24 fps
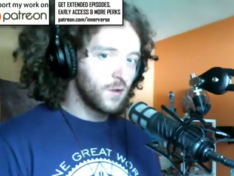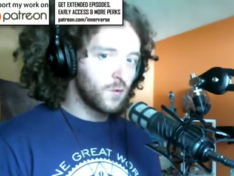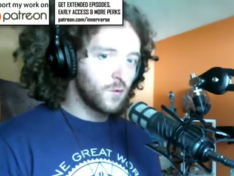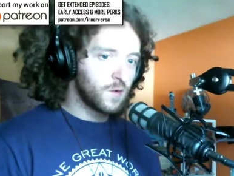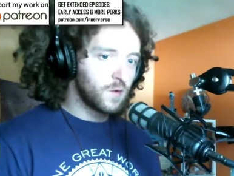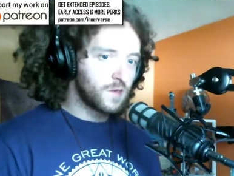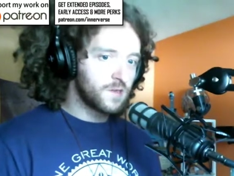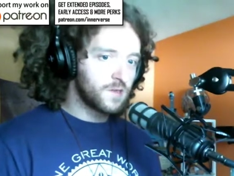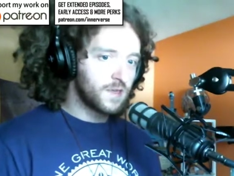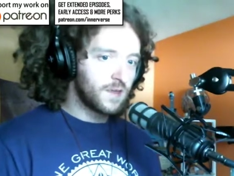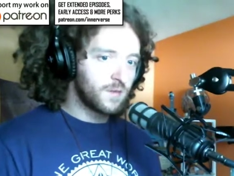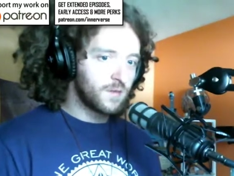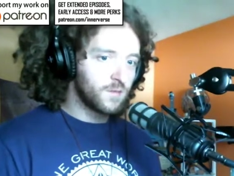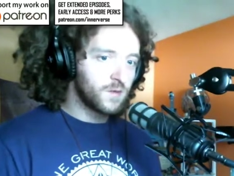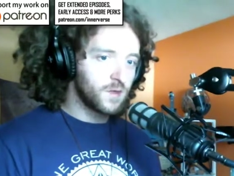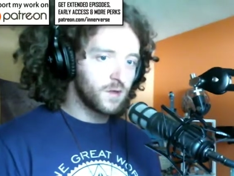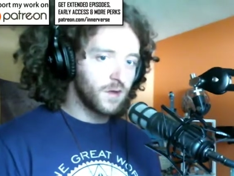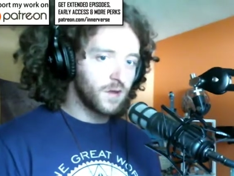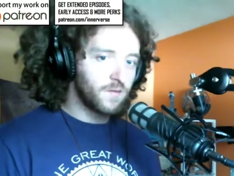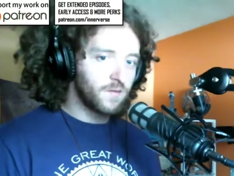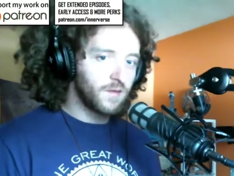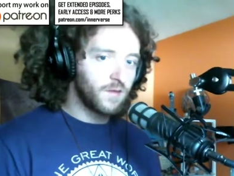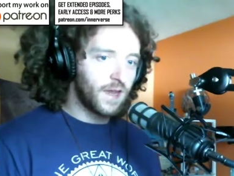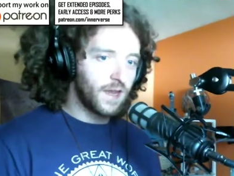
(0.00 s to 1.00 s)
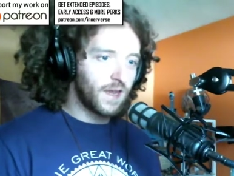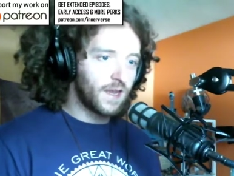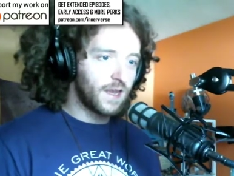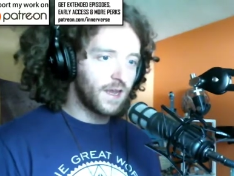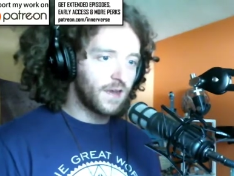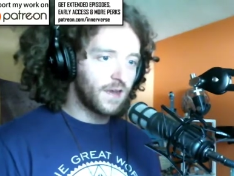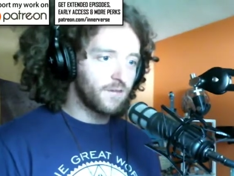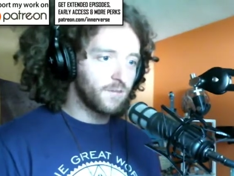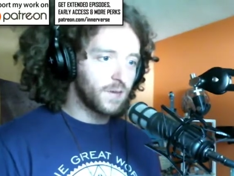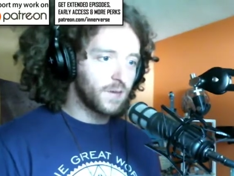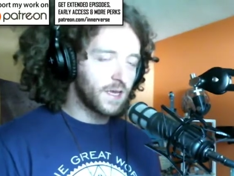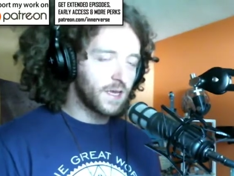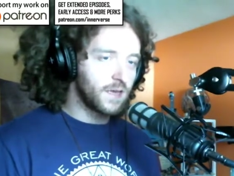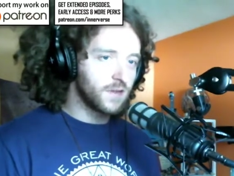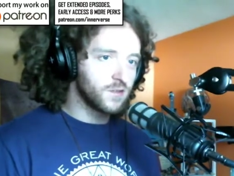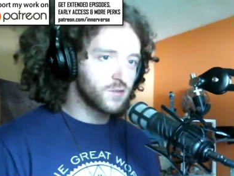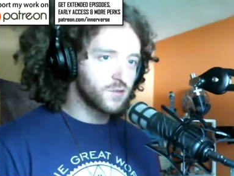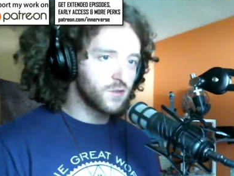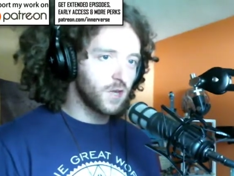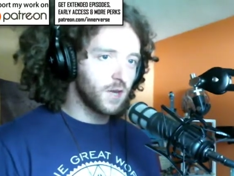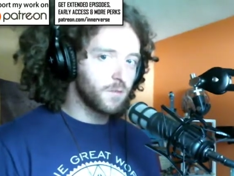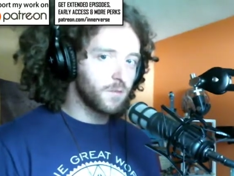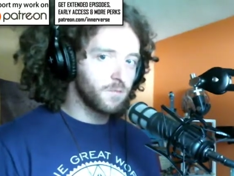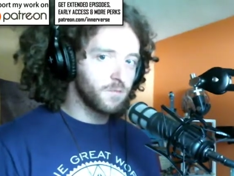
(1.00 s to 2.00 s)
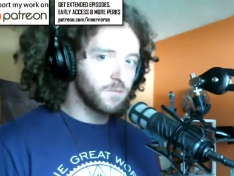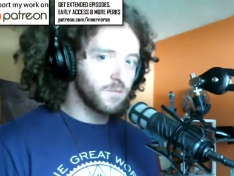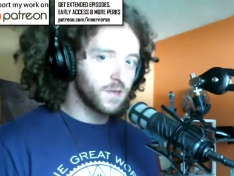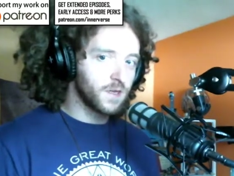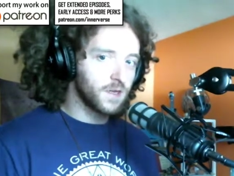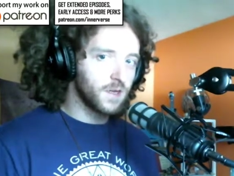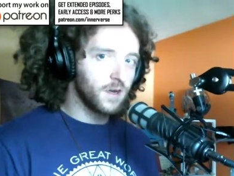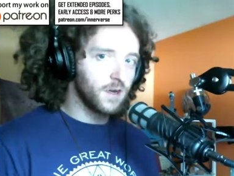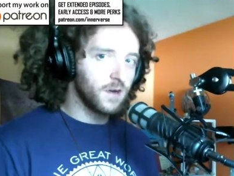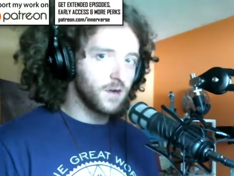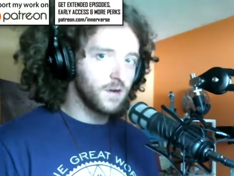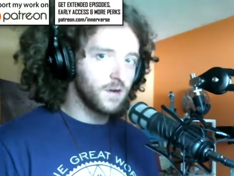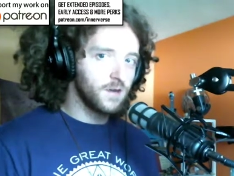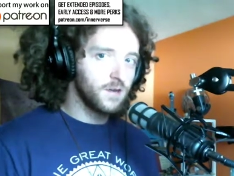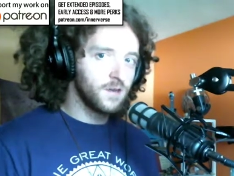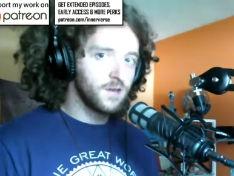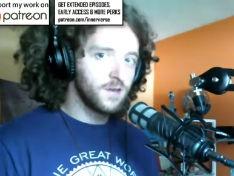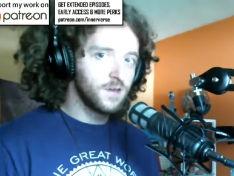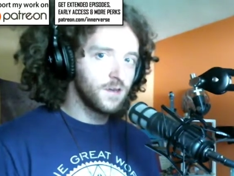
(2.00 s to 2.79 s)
We seem to have had Abigail drop from the call,